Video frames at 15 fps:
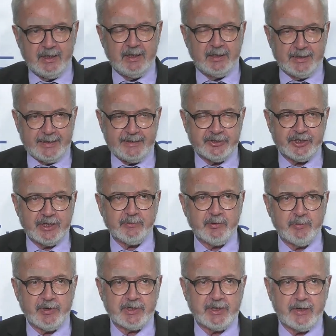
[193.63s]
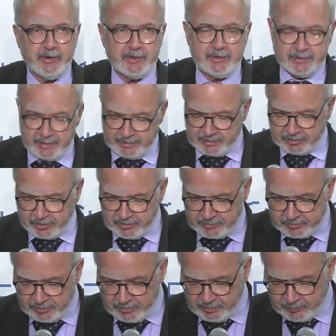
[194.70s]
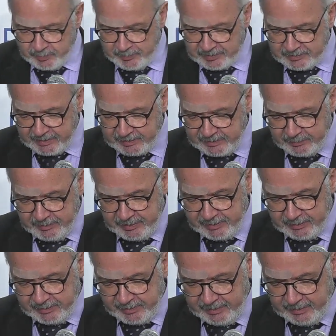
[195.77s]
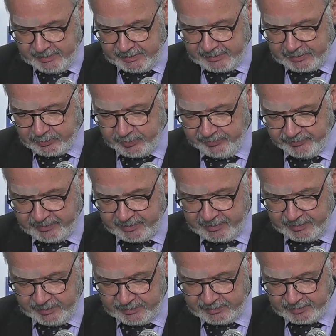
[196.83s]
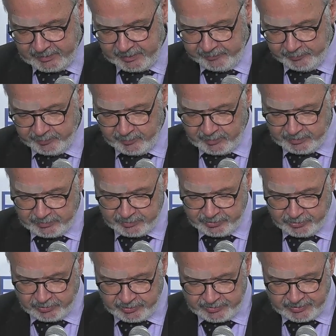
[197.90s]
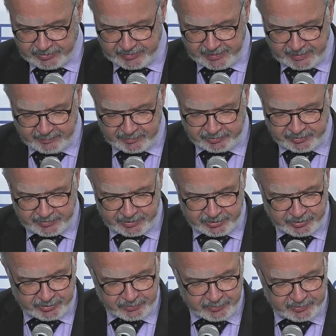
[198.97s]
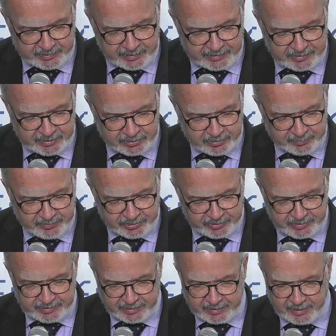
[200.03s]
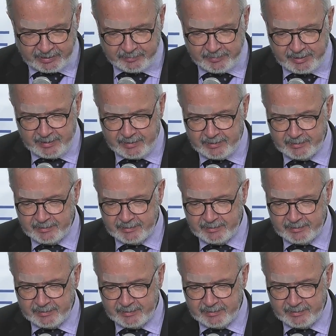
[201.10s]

Ladies and gentlemen, we are now at a crossroads. We must act immediately and swiftly if we want to ensure a sustainable transition to a net zero emissions economy.